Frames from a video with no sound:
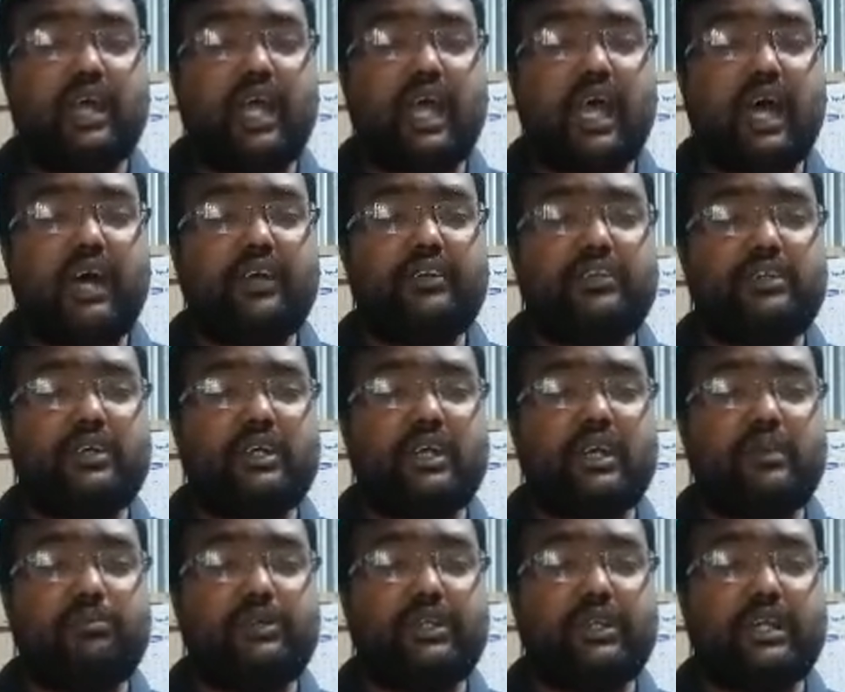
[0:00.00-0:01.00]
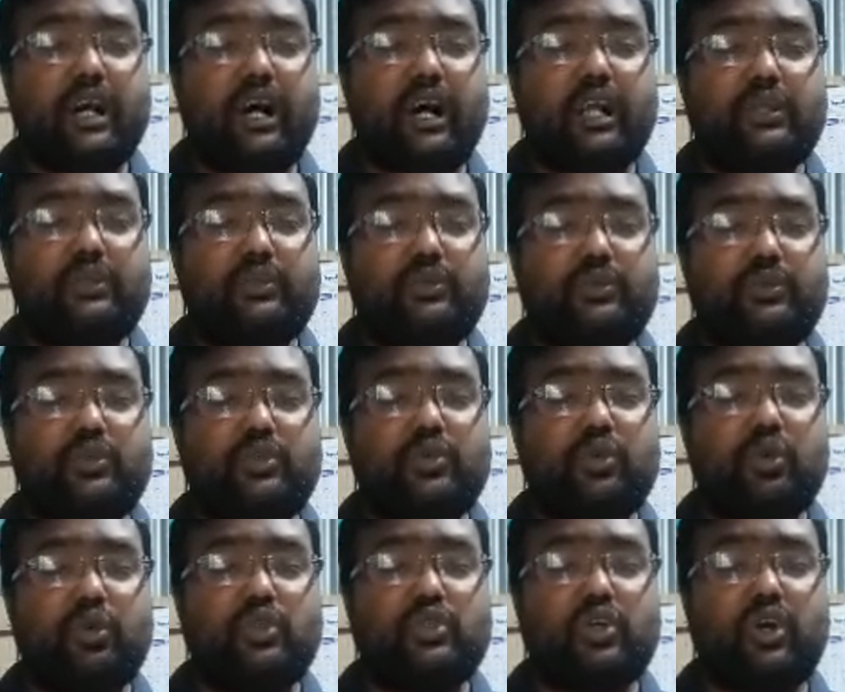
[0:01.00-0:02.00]
and Ibn Khaldun
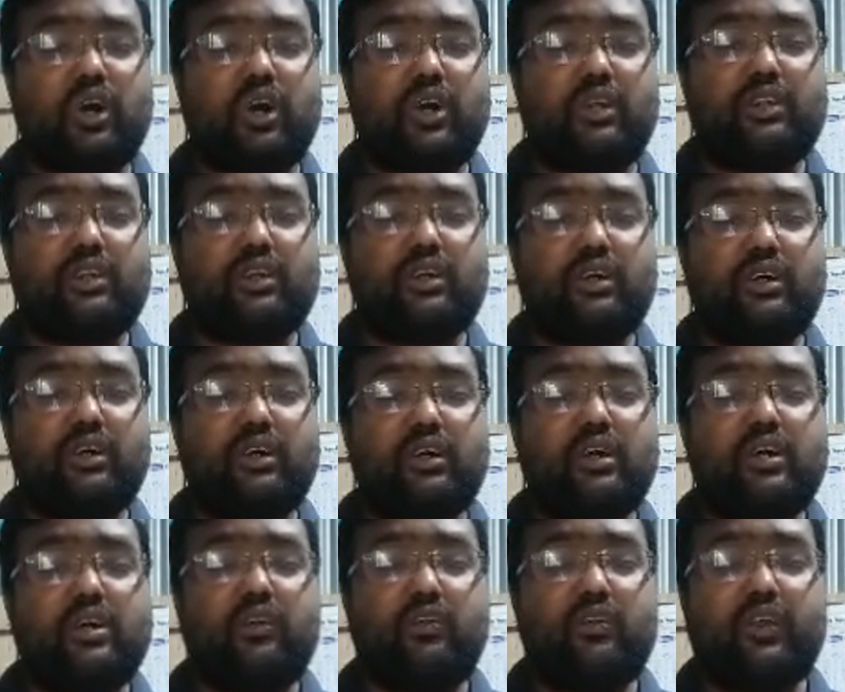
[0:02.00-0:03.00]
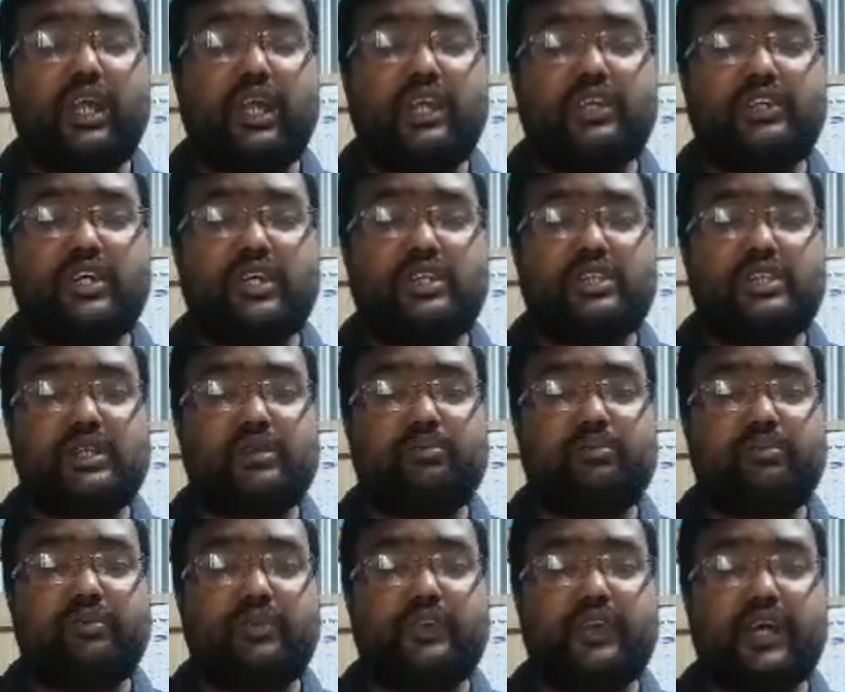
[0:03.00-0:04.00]
wrote on the relationship
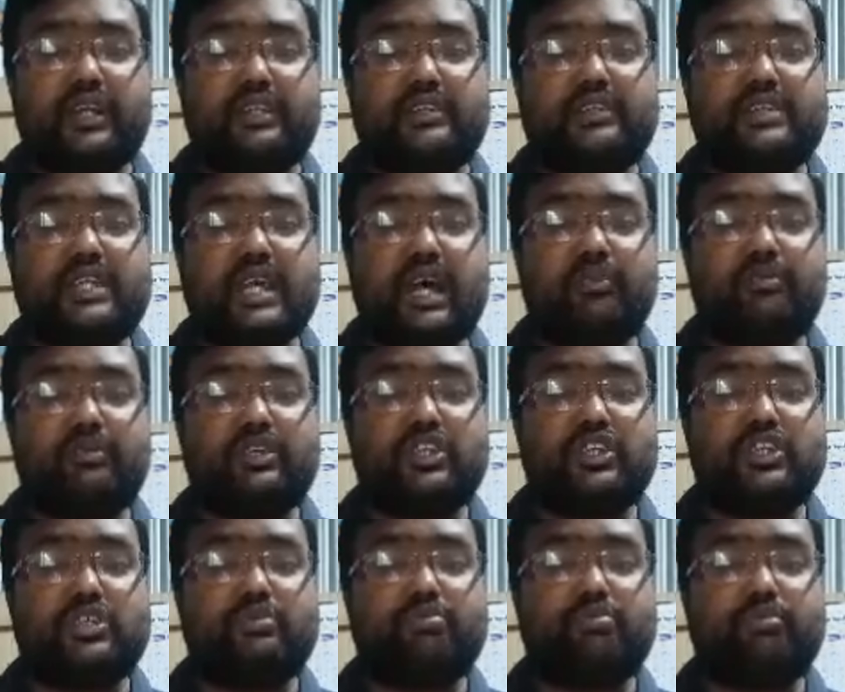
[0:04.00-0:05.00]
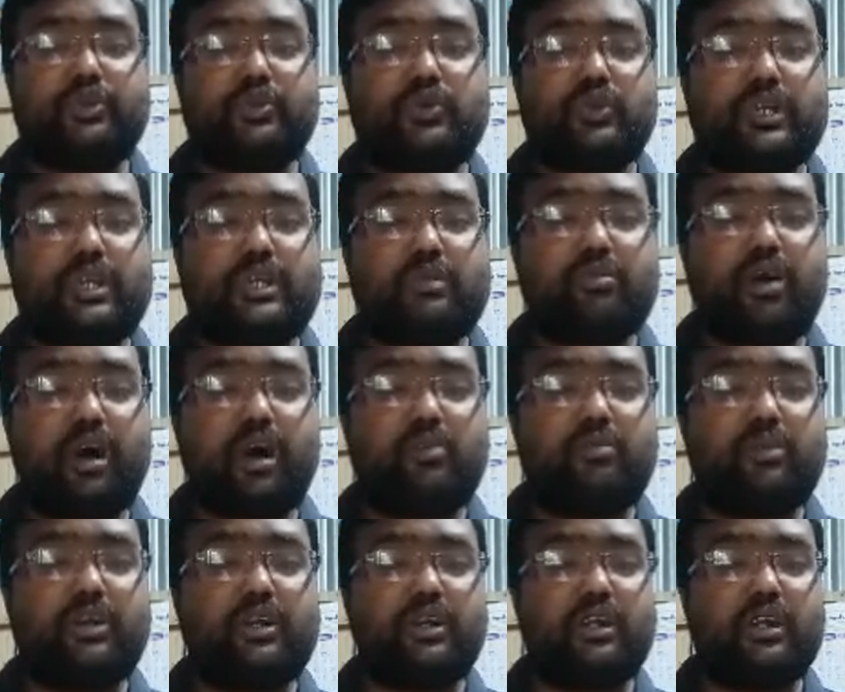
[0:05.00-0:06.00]
that established between
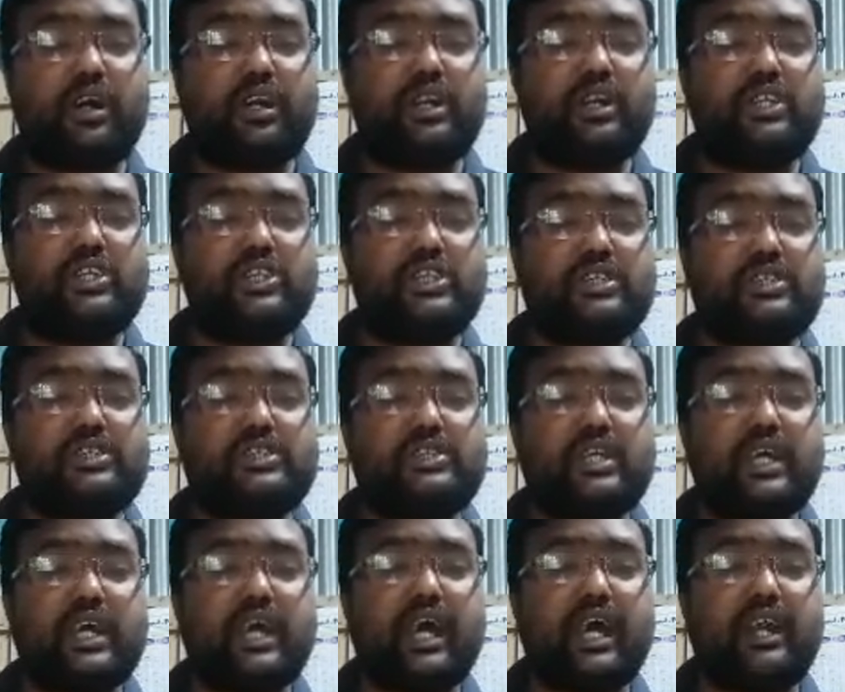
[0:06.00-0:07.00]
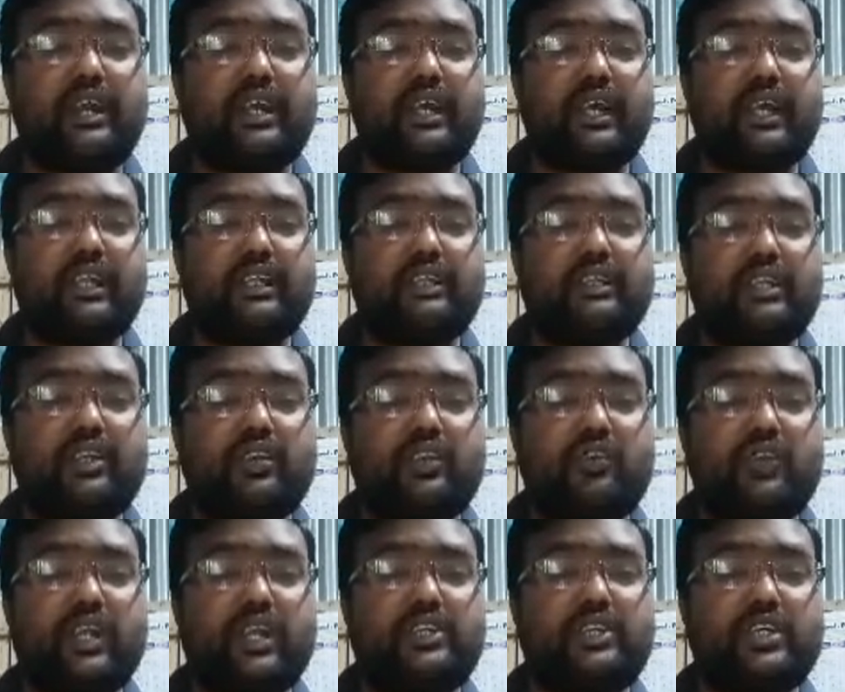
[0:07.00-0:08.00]
environmental conditions and health in
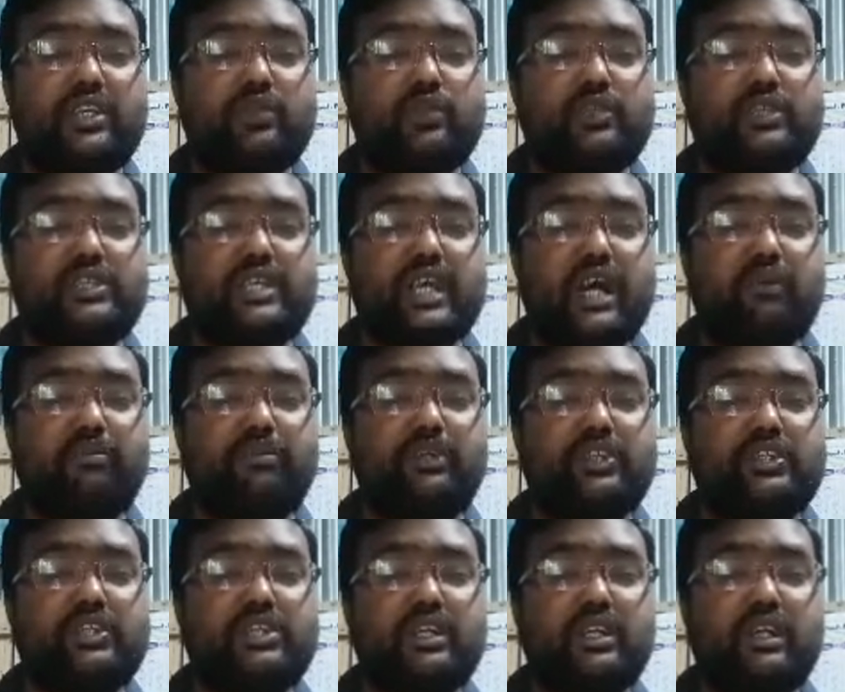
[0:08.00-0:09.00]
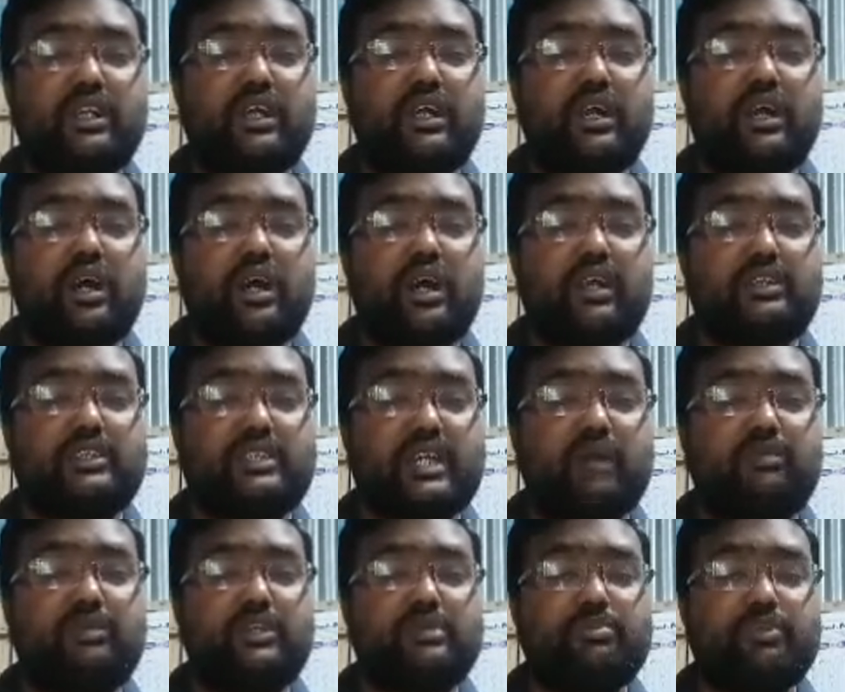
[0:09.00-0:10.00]
relation to
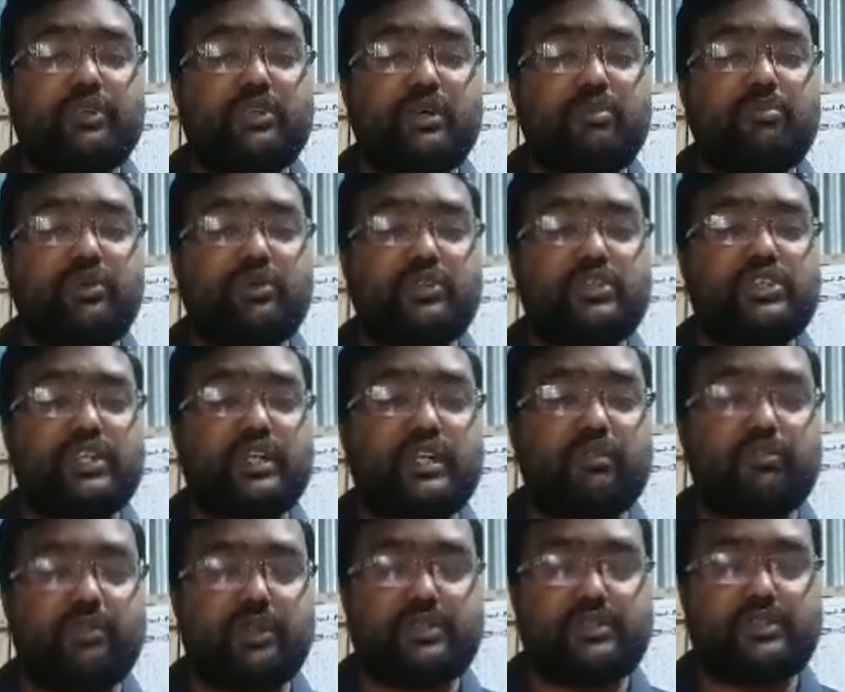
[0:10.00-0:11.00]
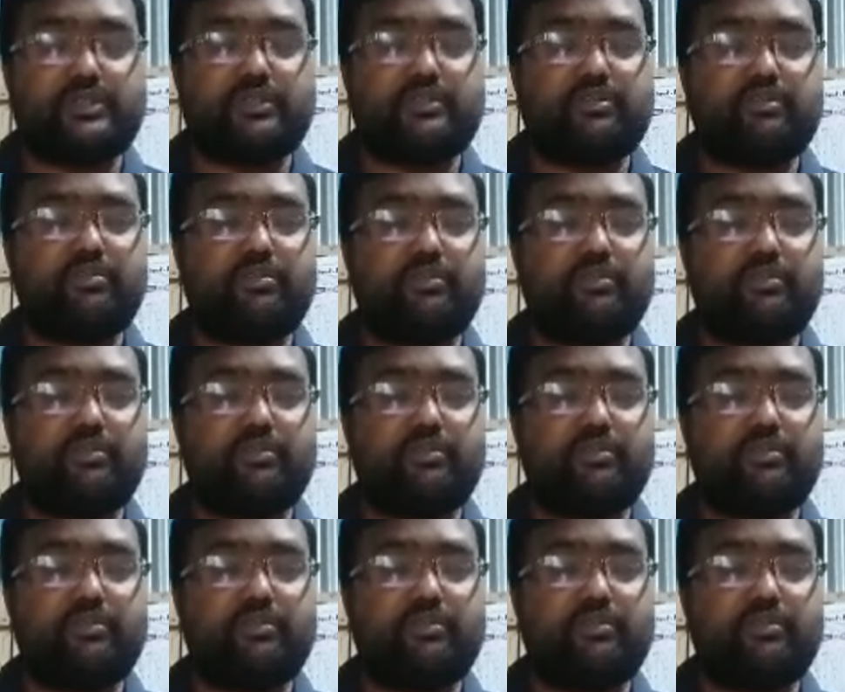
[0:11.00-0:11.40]
establishment of new settlements.